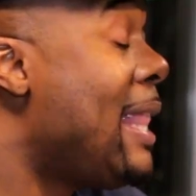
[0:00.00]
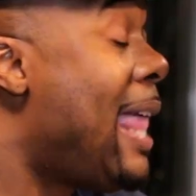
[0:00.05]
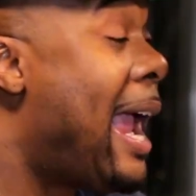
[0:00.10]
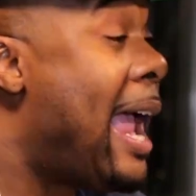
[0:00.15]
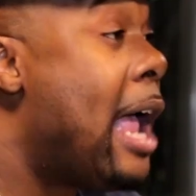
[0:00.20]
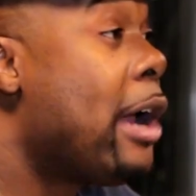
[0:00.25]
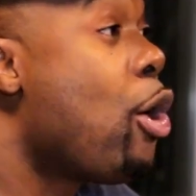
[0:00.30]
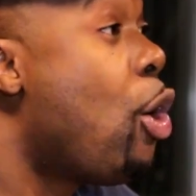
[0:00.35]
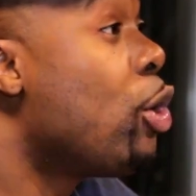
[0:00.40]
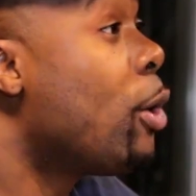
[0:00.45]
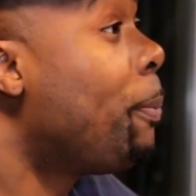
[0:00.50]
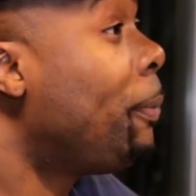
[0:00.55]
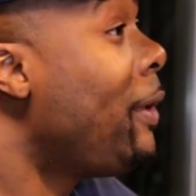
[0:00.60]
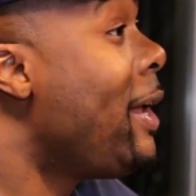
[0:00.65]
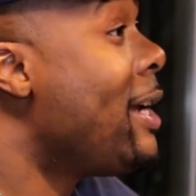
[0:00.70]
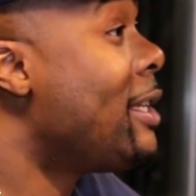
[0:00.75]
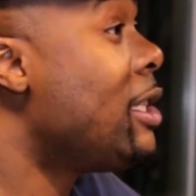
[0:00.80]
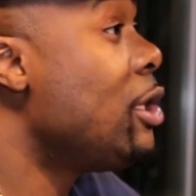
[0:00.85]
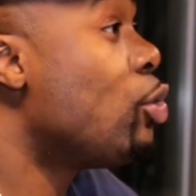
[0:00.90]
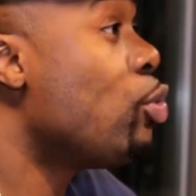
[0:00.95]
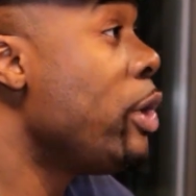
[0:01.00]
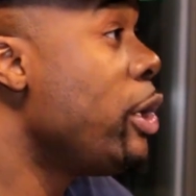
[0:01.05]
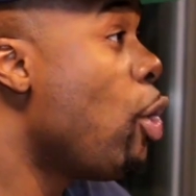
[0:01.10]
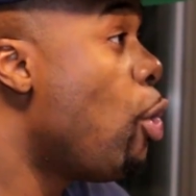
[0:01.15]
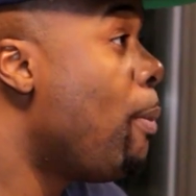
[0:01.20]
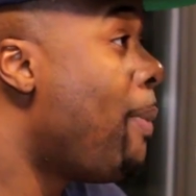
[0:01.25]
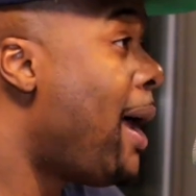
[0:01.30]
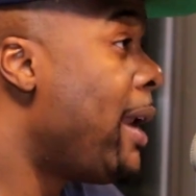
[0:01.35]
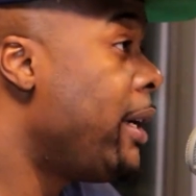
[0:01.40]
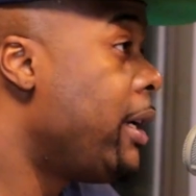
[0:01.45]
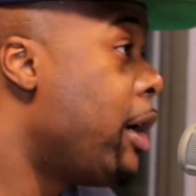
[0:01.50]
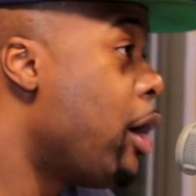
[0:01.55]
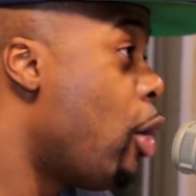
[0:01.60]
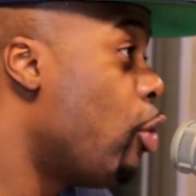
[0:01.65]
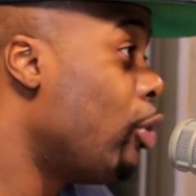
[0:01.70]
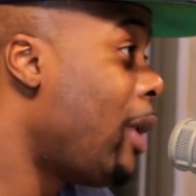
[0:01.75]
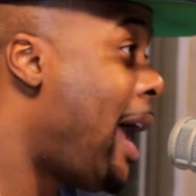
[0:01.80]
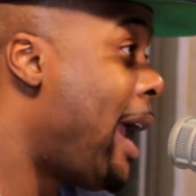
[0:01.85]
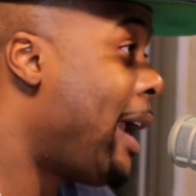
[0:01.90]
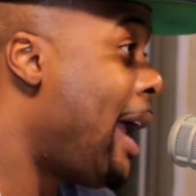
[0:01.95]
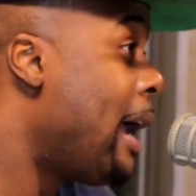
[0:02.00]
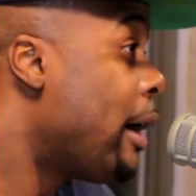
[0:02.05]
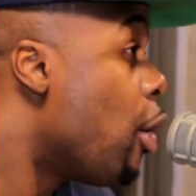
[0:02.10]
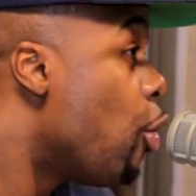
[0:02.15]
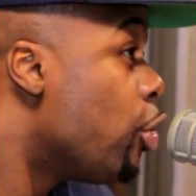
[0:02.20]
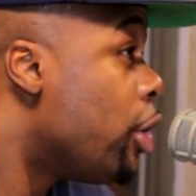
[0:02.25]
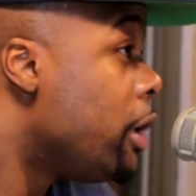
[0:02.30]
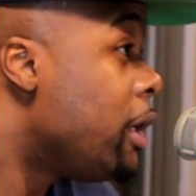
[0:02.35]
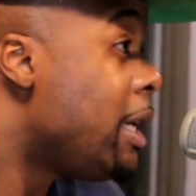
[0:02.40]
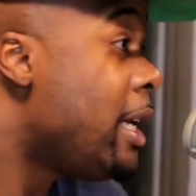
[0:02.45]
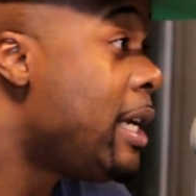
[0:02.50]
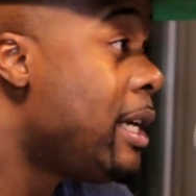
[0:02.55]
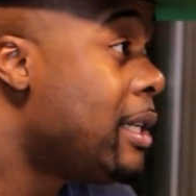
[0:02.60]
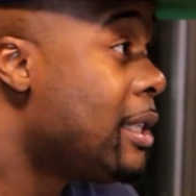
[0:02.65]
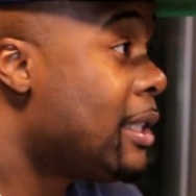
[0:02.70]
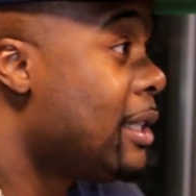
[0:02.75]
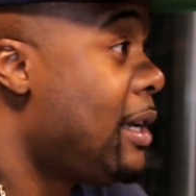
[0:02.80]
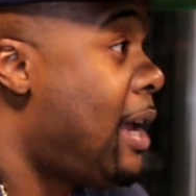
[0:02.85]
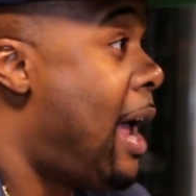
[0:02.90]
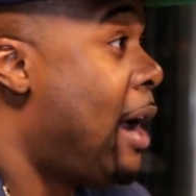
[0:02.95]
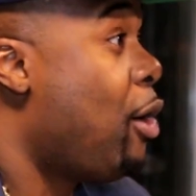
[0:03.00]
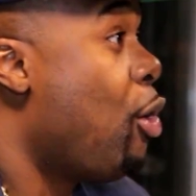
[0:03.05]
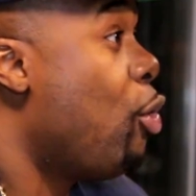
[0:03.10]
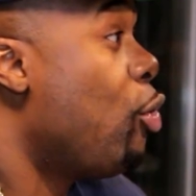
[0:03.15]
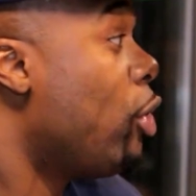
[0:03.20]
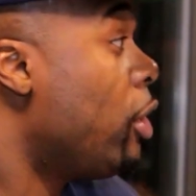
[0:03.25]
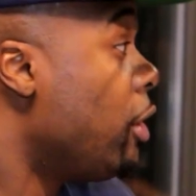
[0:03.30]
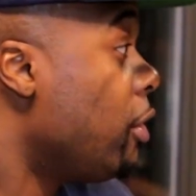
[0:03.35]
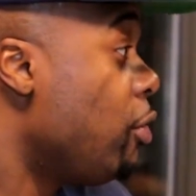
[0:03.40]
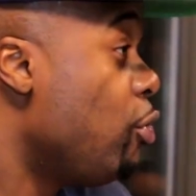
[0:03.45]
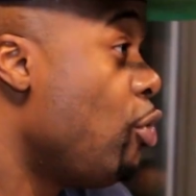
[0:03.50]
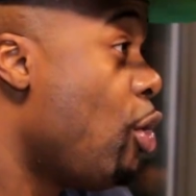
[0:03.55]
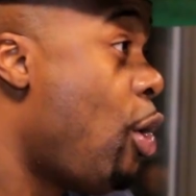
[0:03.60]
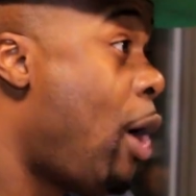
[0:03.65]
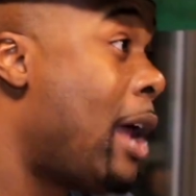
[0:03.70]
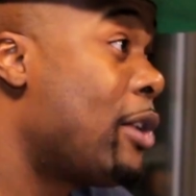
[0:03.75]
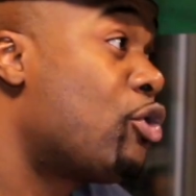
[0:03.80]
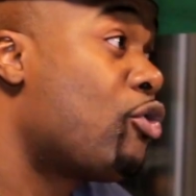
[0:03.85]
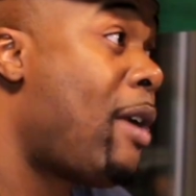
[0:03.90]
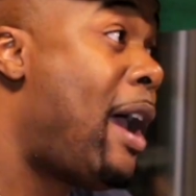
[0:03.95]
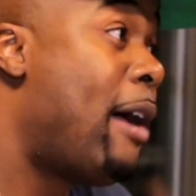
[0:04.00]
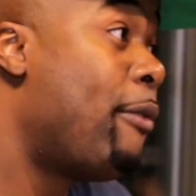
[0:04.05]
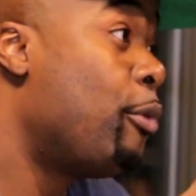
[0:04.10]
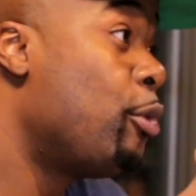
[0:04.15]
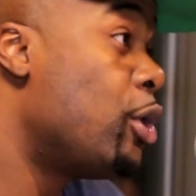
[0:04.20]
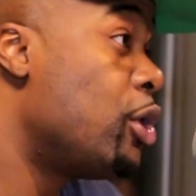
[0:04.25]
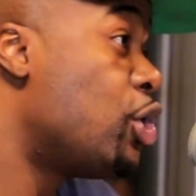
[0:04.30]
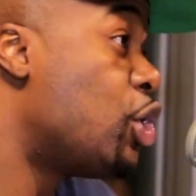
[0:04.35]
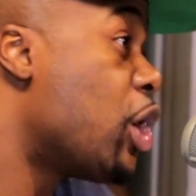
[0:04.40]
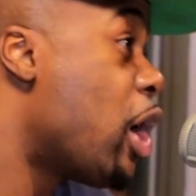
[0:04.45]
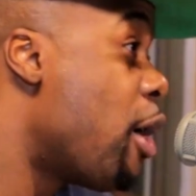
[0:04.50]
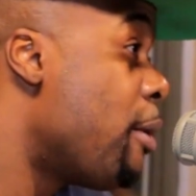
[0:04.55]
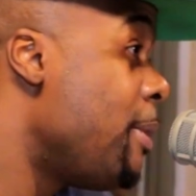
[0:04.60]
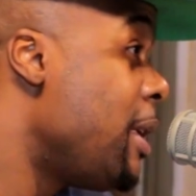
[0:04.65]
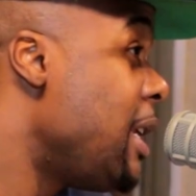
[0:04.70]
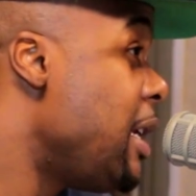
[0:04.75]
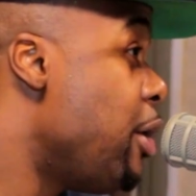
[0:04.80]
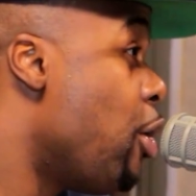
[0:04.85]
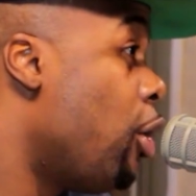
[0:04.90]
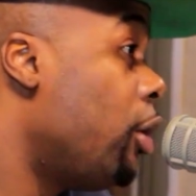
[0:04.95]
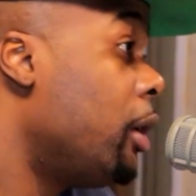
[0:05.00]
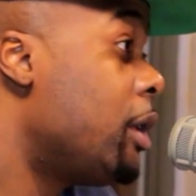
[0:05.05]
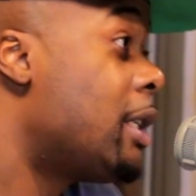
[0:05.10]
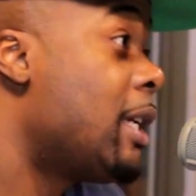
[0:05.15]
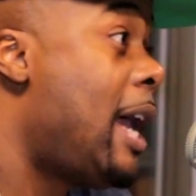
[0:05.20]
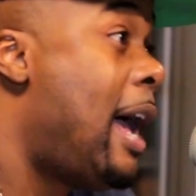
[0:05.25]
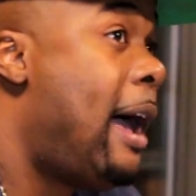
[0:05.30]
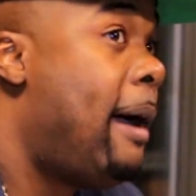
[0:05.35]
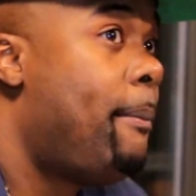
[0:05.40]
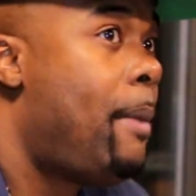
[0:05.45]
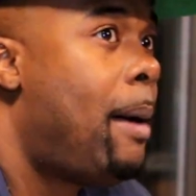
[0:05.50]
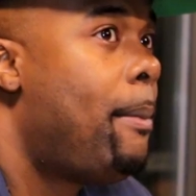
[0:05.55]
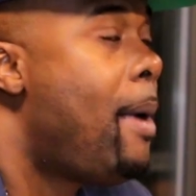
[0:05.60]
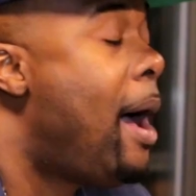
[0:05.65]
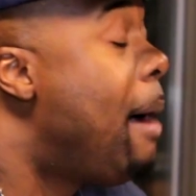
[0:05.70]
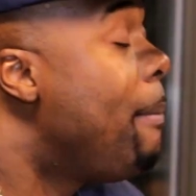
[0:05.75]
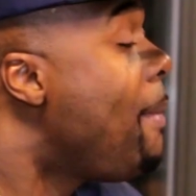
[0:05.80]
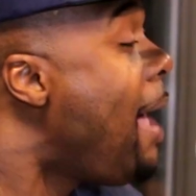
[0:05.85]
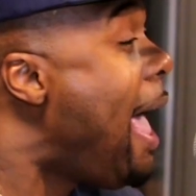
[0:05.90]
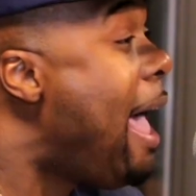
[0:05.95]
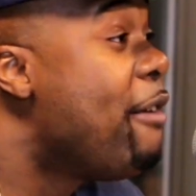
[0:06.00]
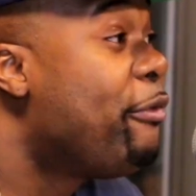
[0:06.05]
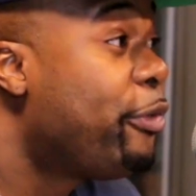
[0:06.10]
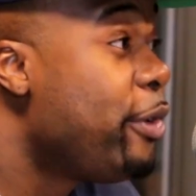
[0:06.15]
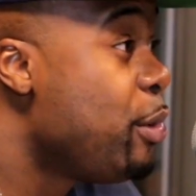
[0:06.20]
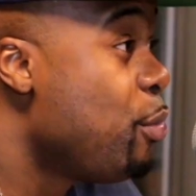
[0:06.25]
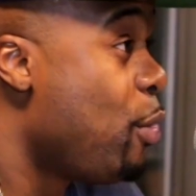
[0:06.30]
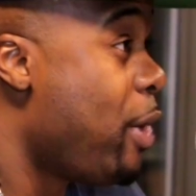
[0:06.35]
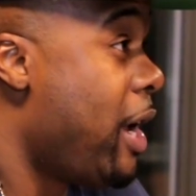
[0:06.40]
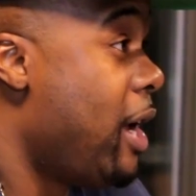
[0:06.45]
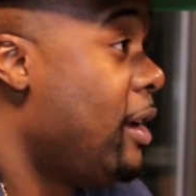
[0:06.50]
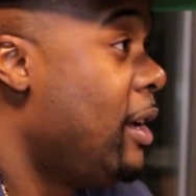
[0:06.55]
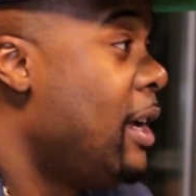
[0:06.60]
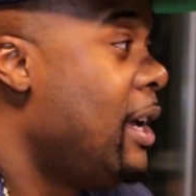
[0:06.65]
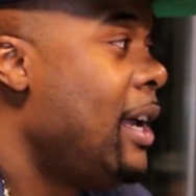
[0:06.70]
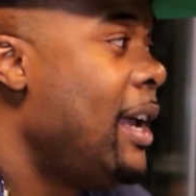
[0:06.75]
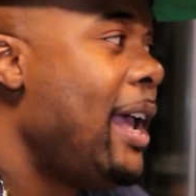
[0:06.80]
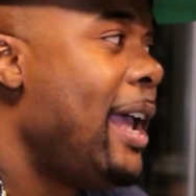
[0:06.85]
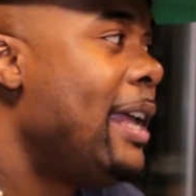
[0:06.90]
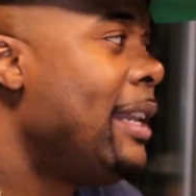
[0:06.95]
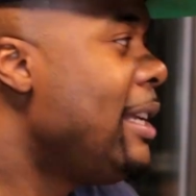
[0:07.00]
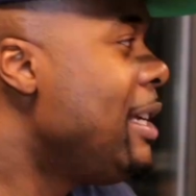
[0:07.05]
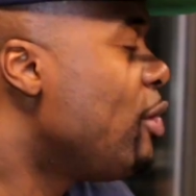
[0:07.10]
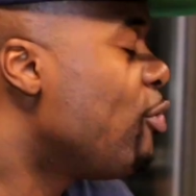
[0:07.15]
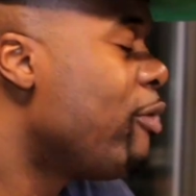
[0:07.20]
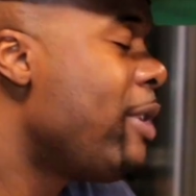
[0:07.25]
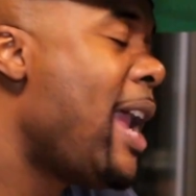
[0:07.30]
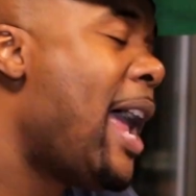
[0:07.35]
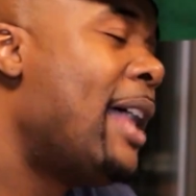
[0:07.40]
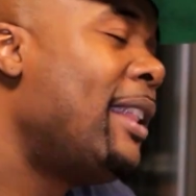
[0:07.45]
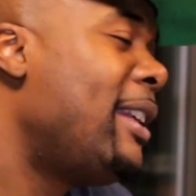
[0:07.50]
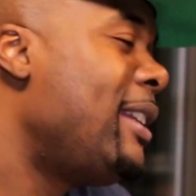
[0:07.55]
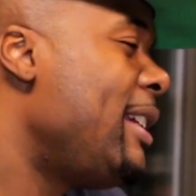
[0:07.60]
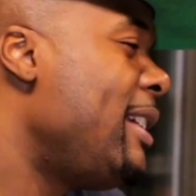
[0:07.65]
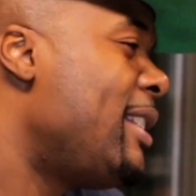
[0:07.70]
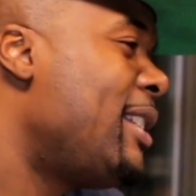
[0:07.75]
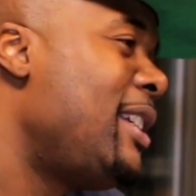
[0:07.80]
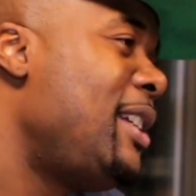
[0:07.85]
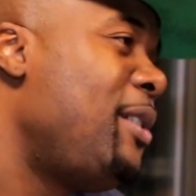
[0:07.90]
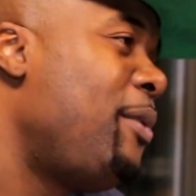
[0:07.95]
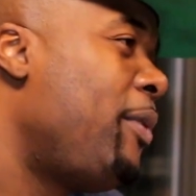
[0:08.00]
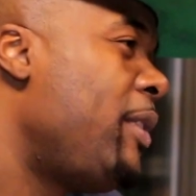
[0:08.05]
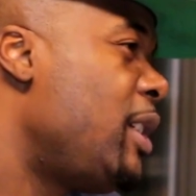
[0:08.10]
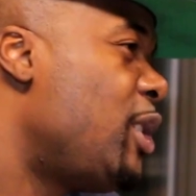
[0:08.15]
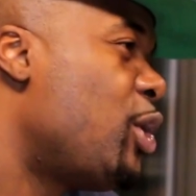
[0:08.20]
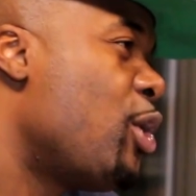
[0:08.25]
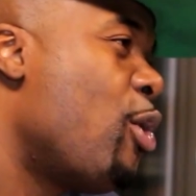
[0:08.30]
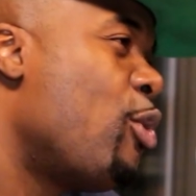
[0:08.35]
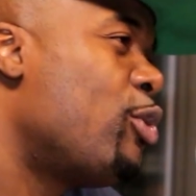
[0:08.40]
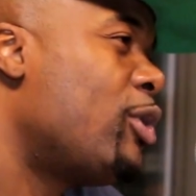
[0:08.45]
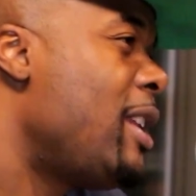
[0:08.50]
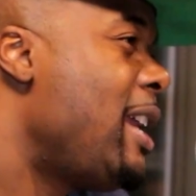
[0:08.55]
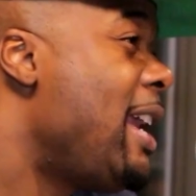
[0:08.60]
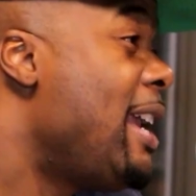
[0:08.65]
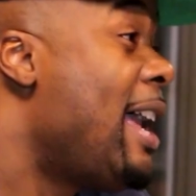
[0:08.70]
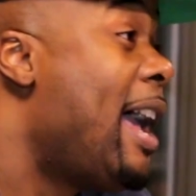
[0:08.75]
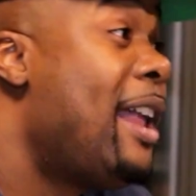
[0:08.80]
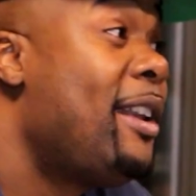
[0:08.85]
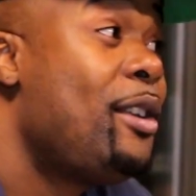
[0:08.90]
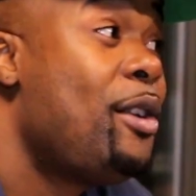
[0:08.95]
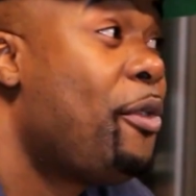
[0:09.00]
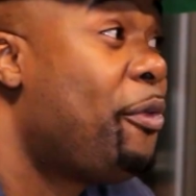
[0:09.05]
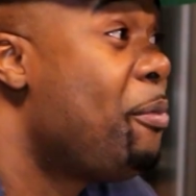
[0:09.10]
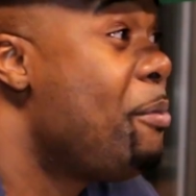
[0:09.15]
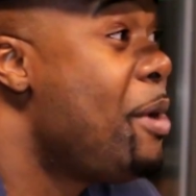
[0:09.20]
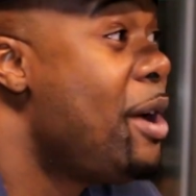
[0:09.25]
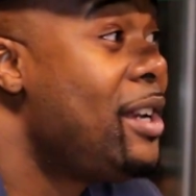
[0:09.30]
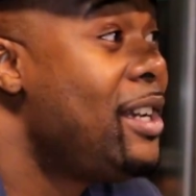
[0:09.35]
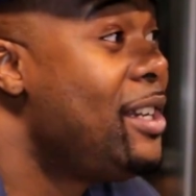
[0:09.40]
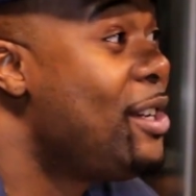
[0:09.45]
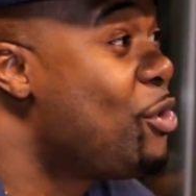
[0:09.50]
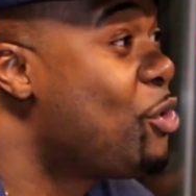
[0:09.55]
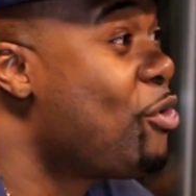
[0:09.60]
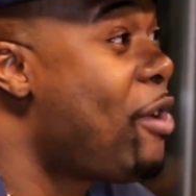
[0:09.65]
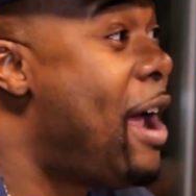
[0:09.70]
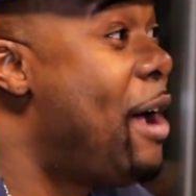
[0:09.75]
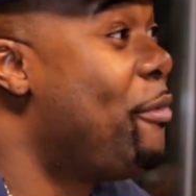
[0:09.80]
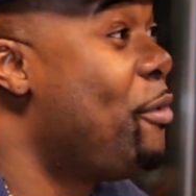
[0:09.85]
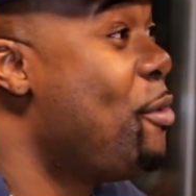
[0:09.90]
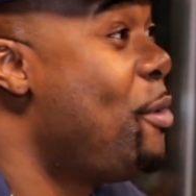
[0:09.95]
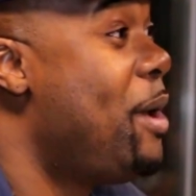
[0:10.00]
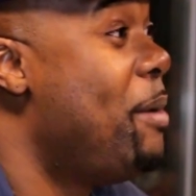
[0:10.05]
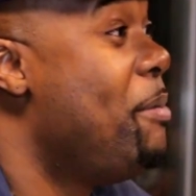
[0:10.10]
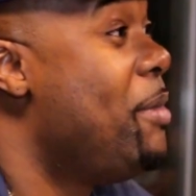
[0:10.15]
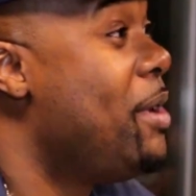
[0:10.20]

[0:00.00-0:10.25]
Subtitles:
Like, I go to places where nobody go. Like, I go to Nice. I go to, I travel to Germany all the time. I'm everywhere. And these reality TV shows, they ain't got enough money to travel with.